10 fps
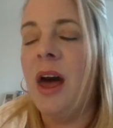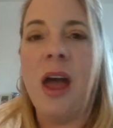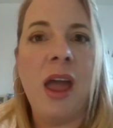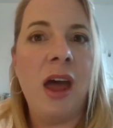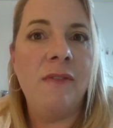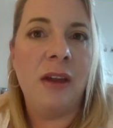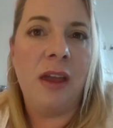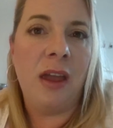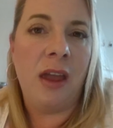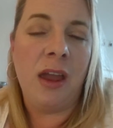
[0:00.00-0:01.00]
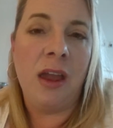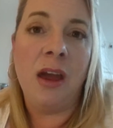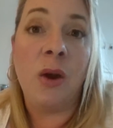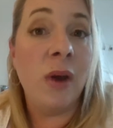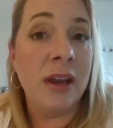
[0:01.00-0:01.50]
I have an
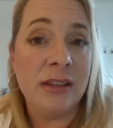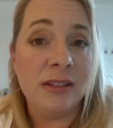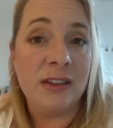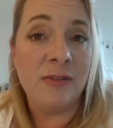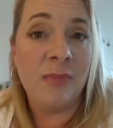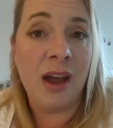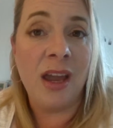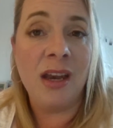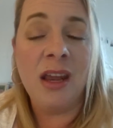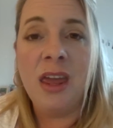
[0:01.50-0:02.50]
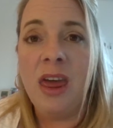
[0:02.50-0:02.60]
acquaintance of mine